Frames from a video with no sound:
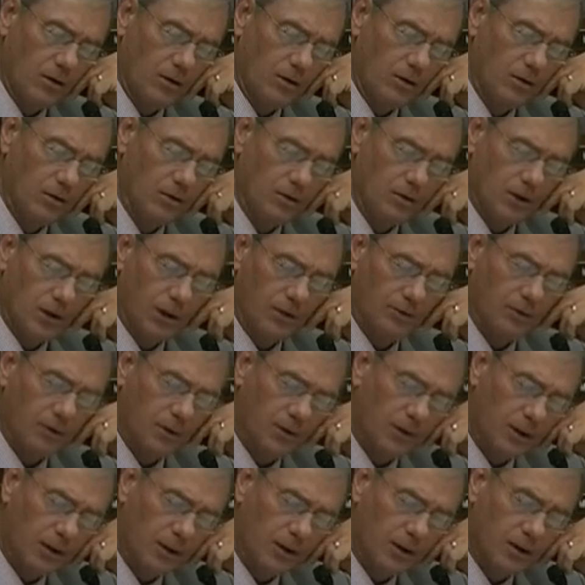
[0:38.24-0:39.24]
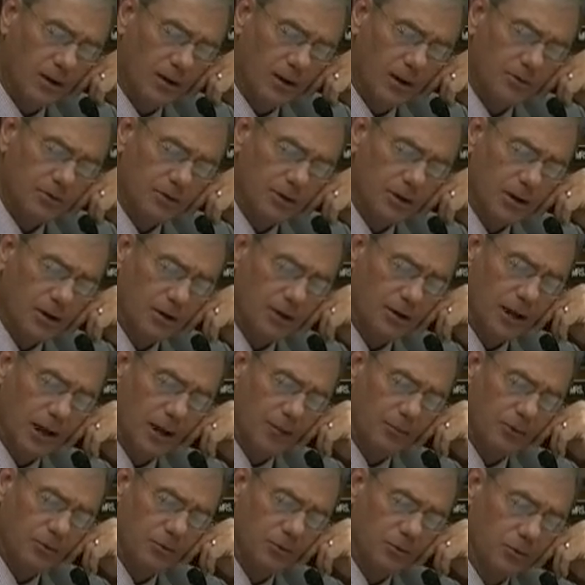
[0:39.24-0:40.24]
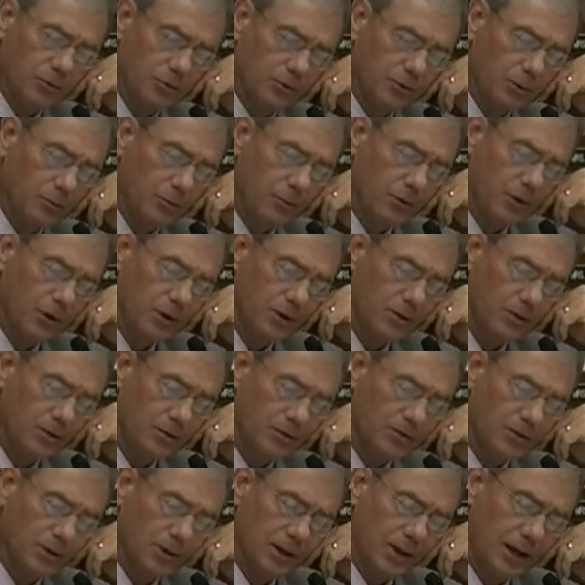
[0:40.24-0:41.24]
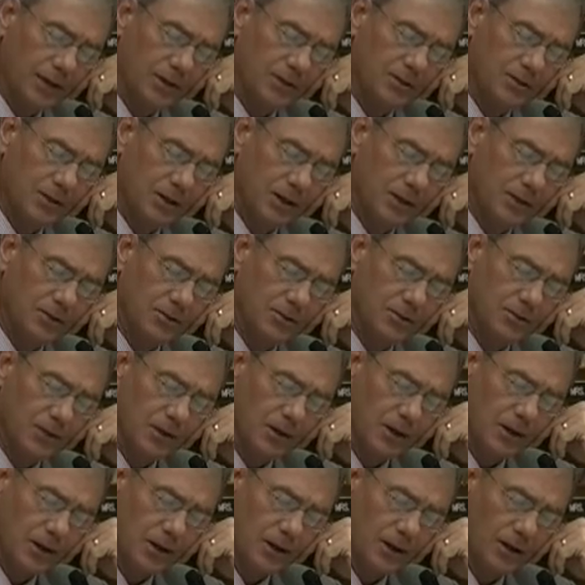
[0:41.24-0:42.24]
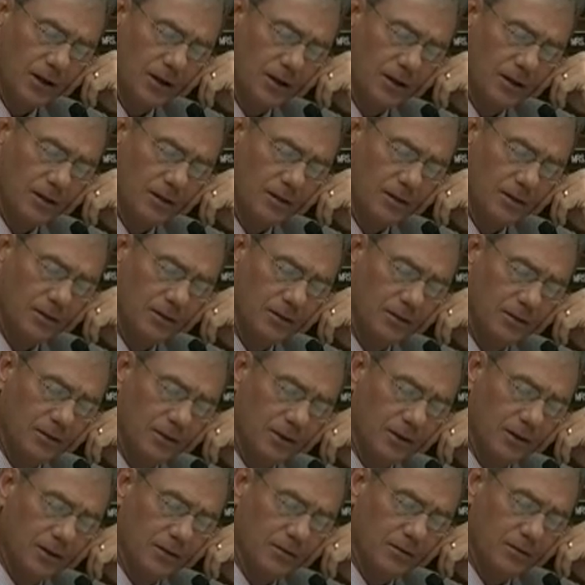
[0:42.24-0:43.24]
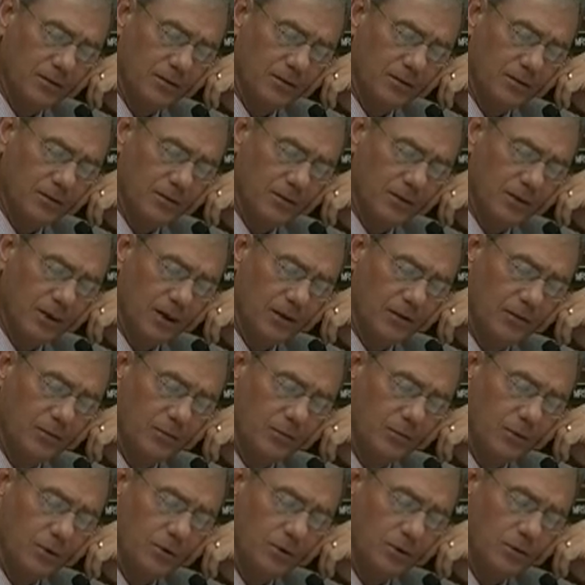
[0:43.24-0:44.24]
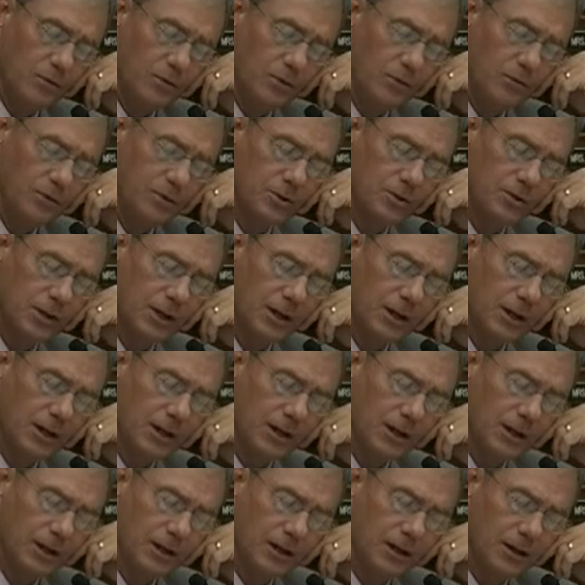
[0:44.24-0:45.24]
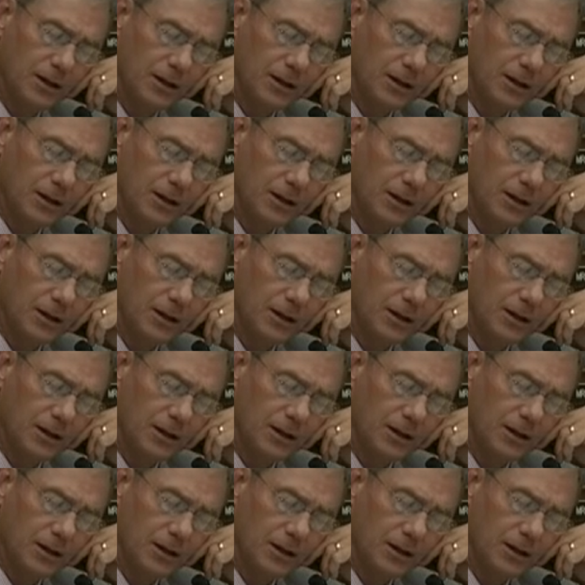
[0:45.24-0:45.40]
There's FSOC capital rules on mortgage servicing assets, and what we're seeing